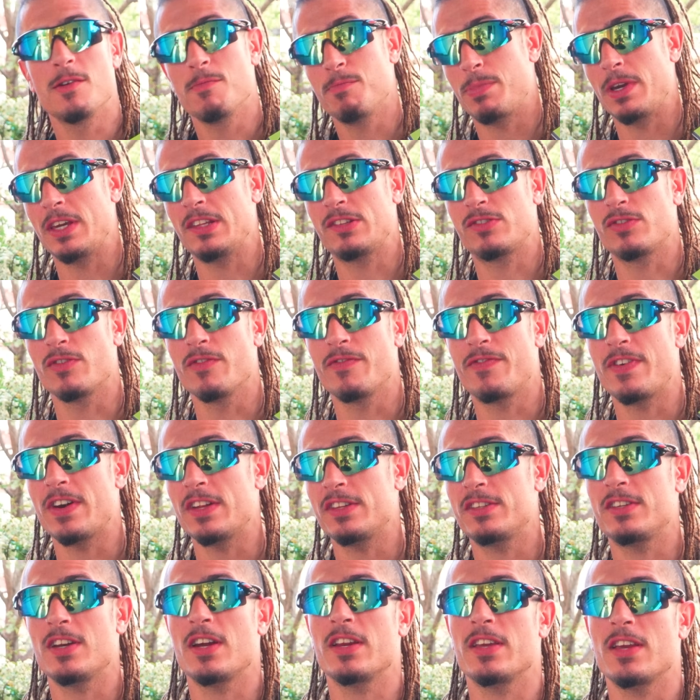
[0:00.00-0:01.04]
Pitsum
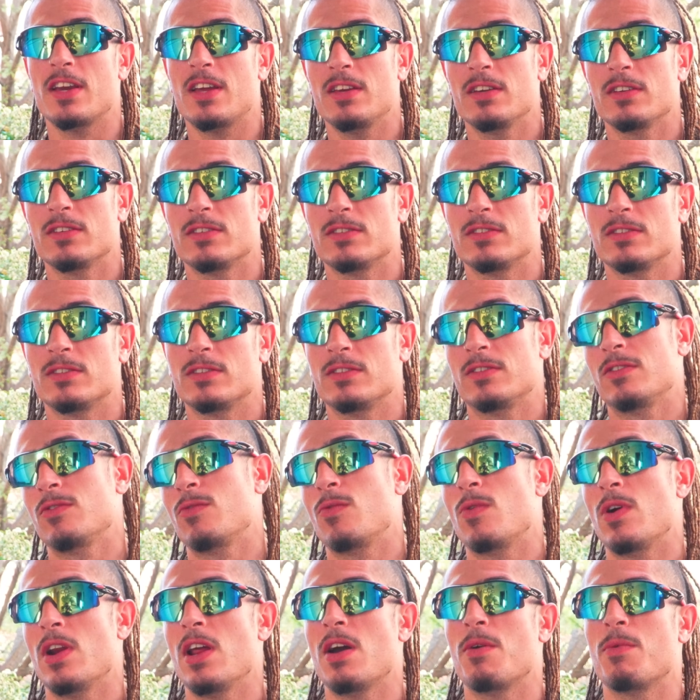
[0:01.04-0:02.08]
fast charger
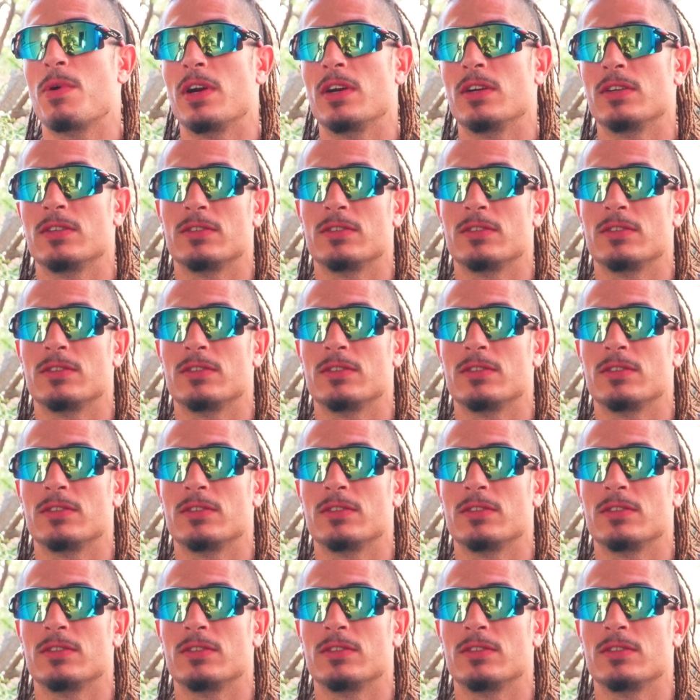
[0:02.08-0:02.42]
1 hour.